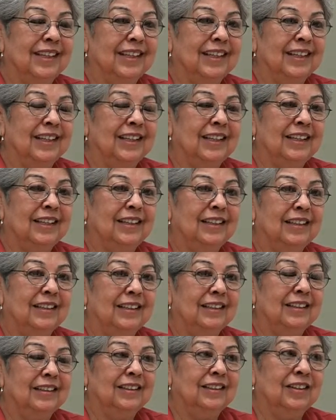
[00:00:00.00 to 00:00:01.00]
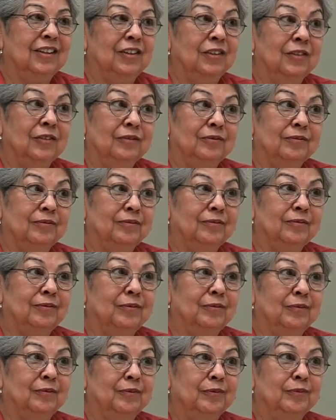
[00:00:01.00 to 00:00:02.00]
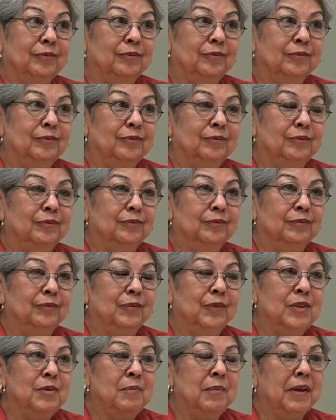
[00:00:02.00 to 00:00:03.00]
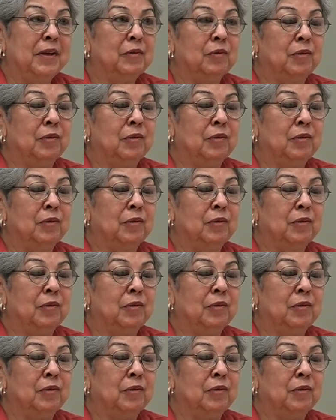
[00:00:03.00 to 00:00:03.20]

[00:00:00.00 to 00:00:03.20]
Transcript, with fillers: And you know, we may